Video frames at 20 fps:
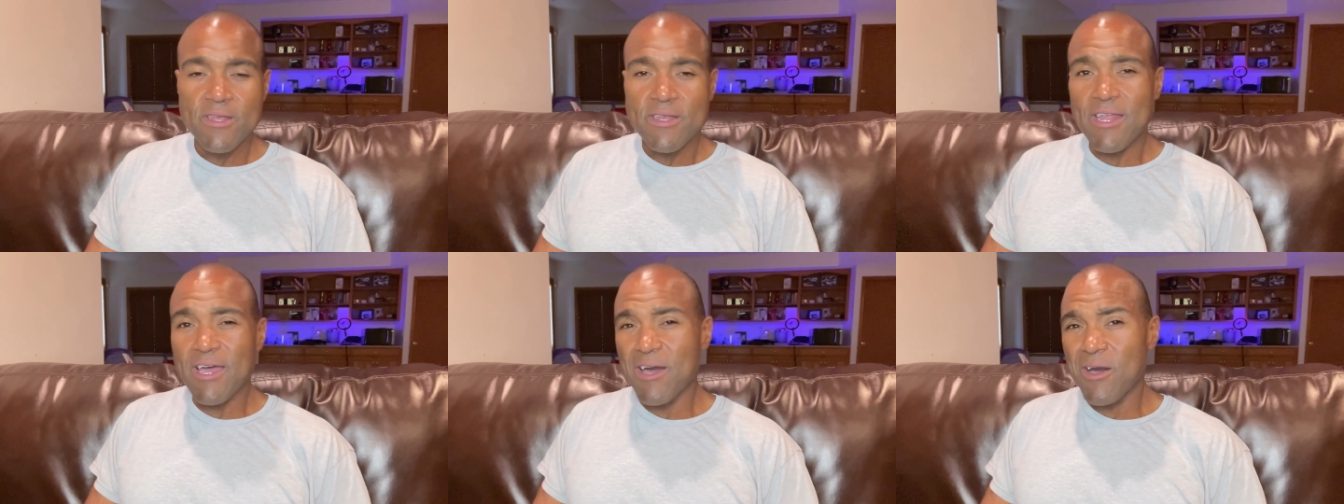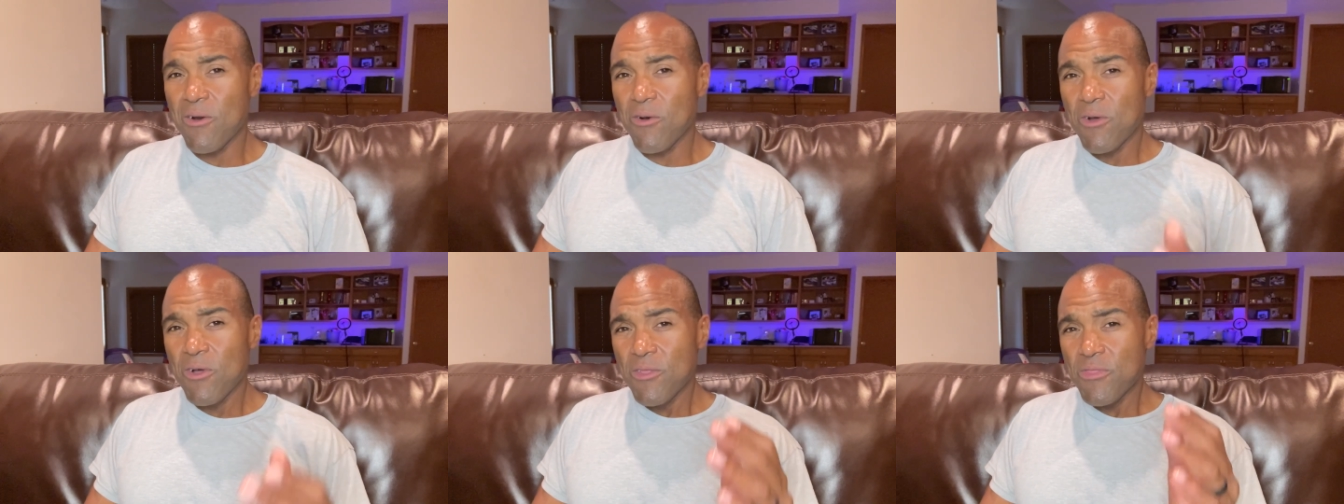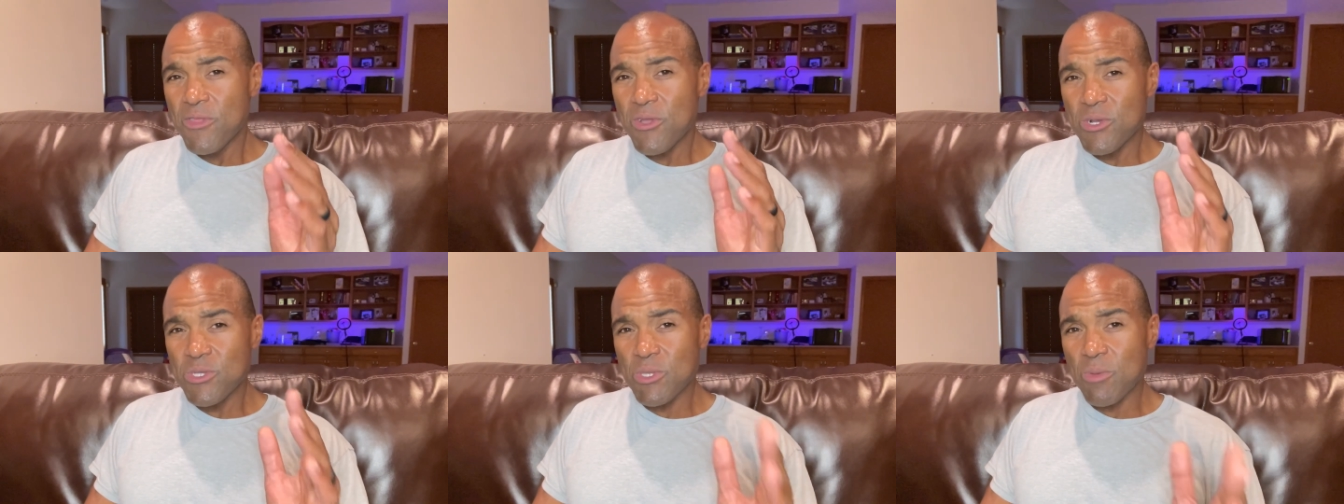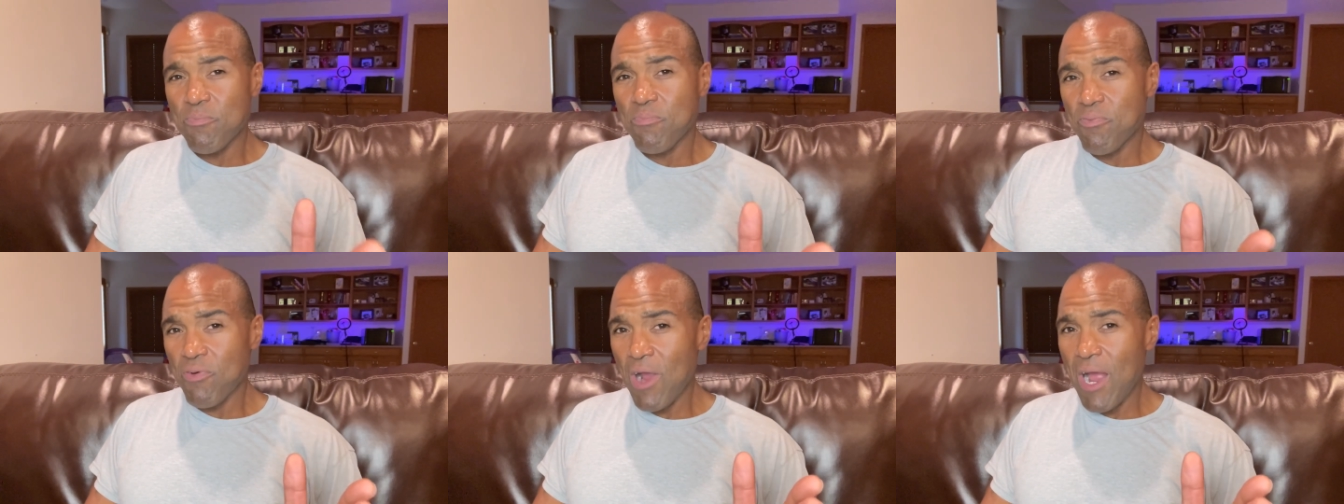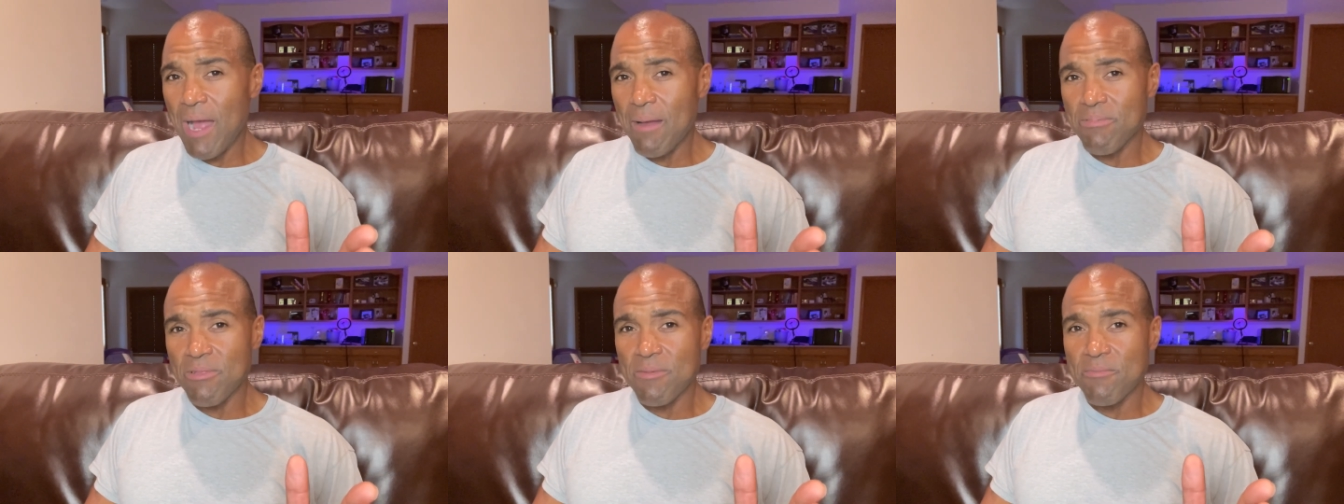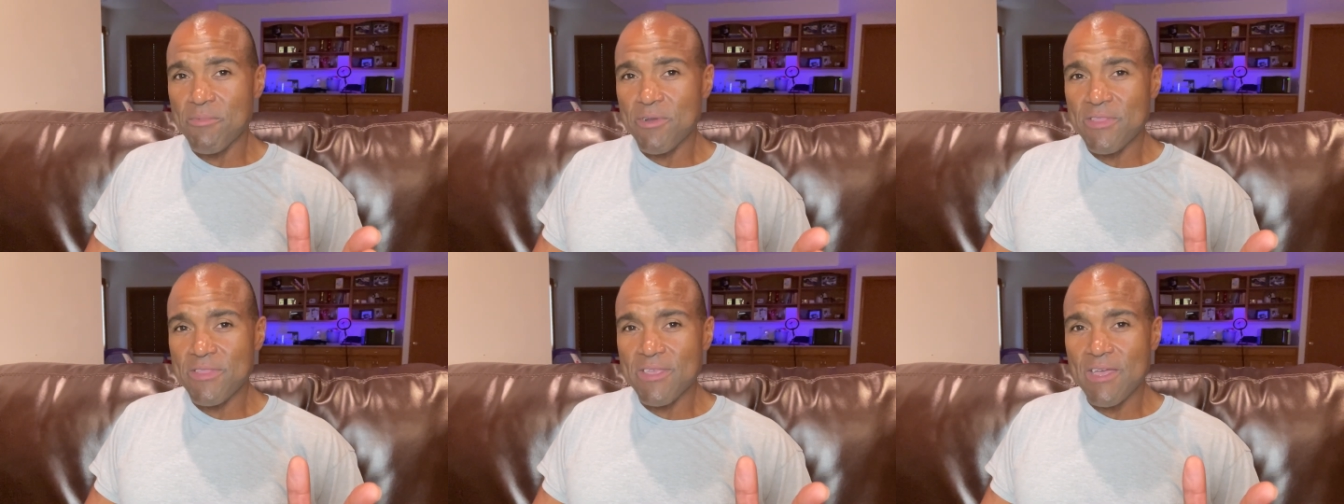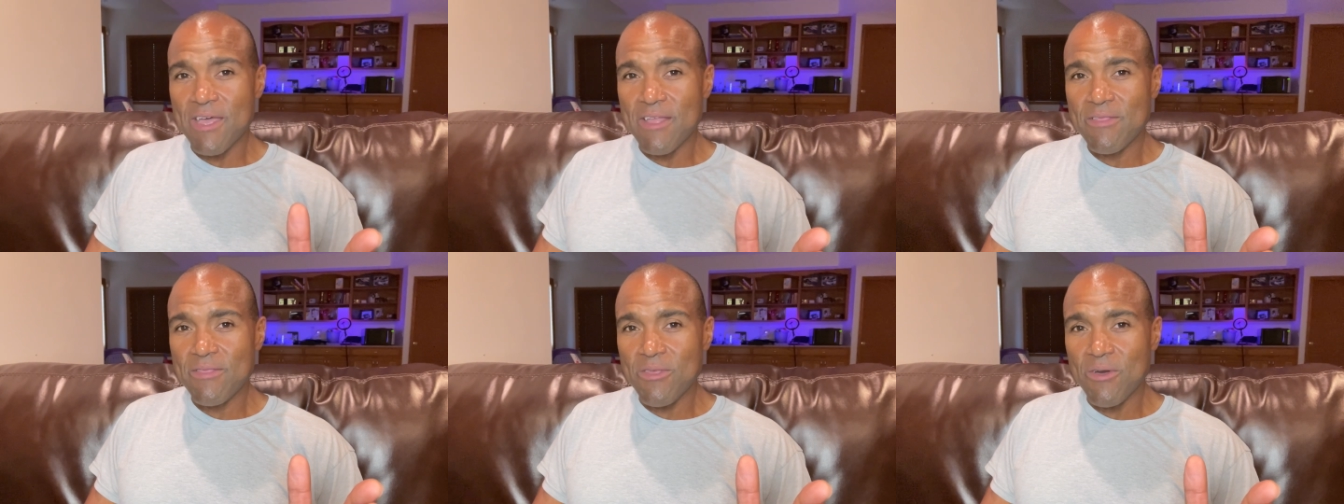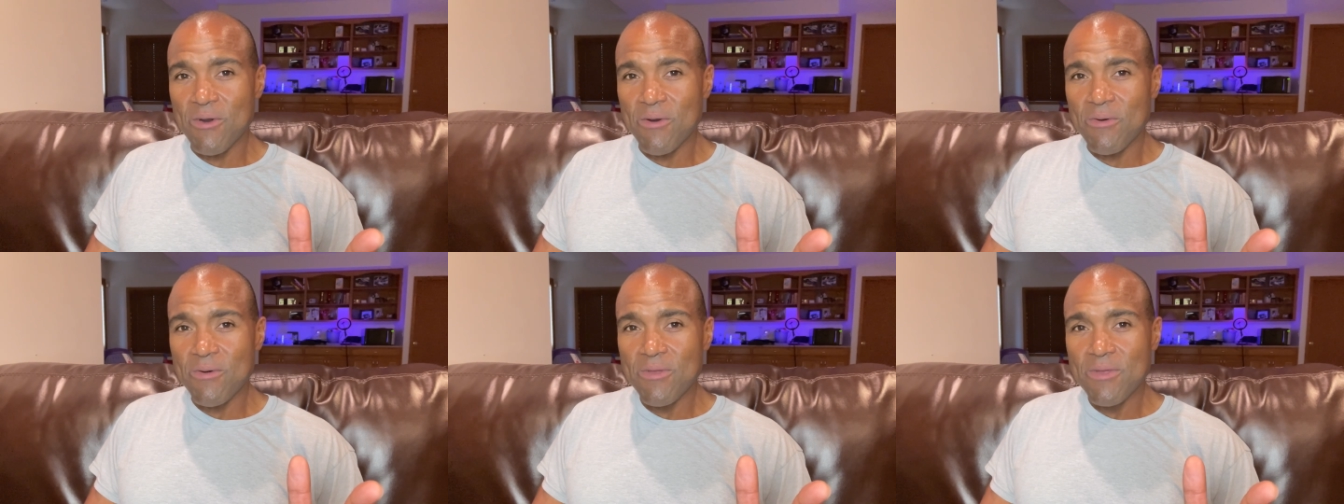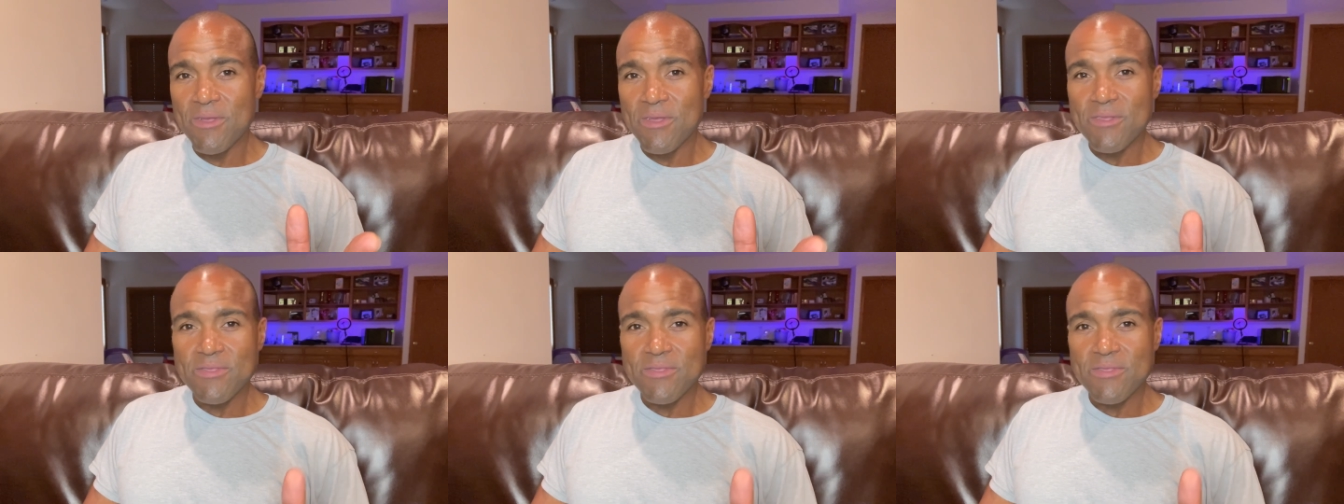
Now, there's a problem with that, though.